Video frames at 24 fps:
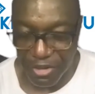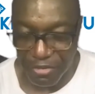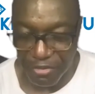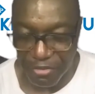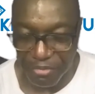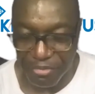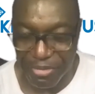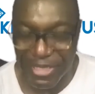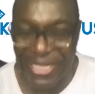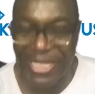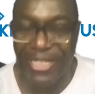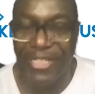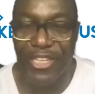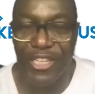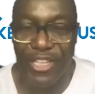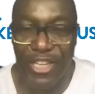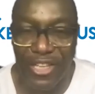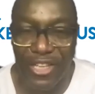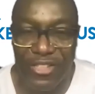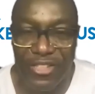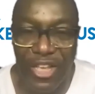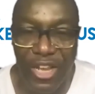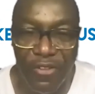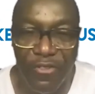beating
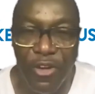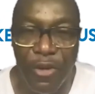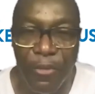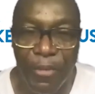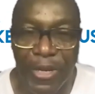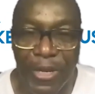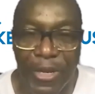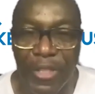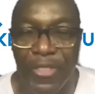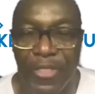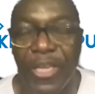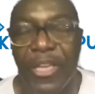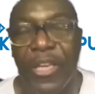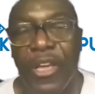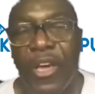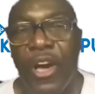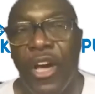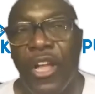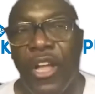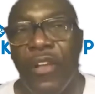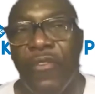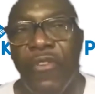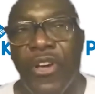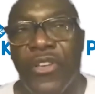yourself up. And I think
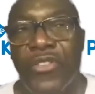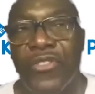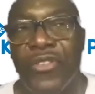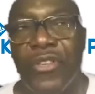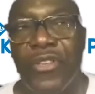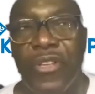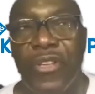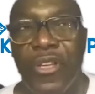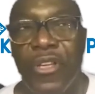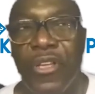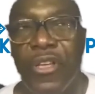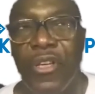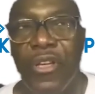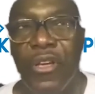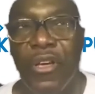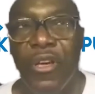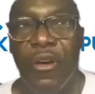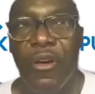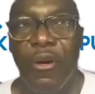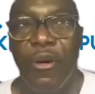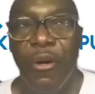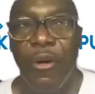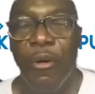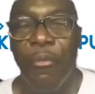all of us
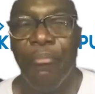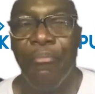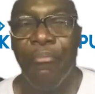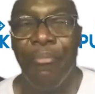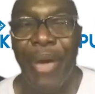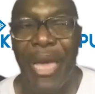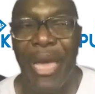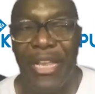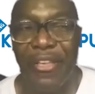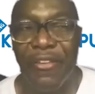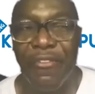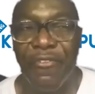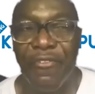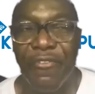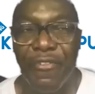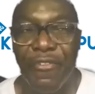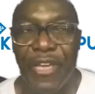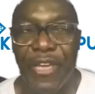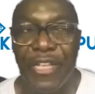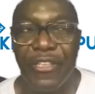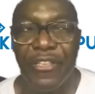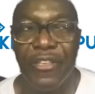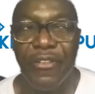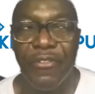
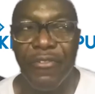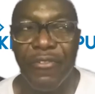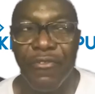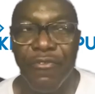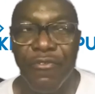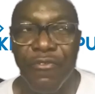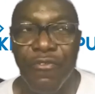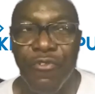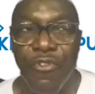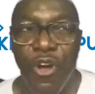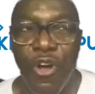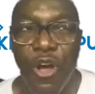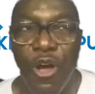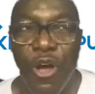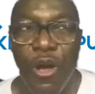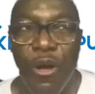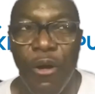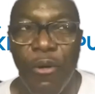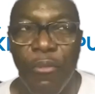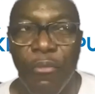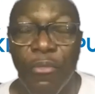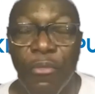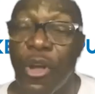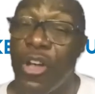benefit
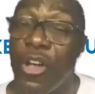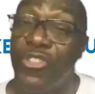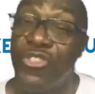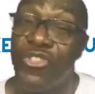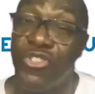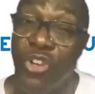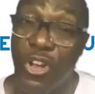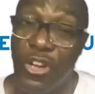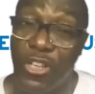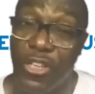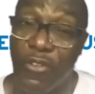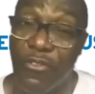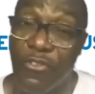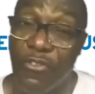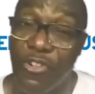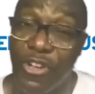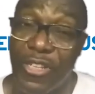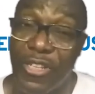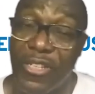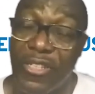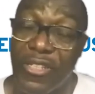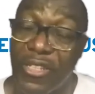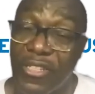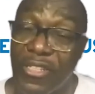from constructive
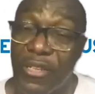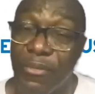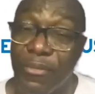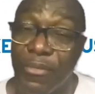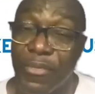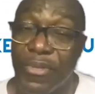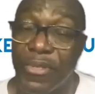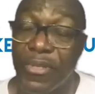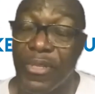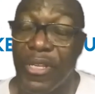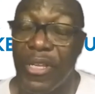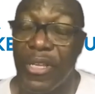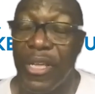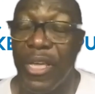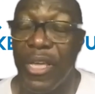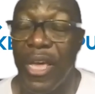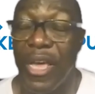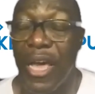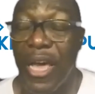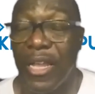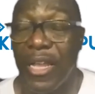criticisms. And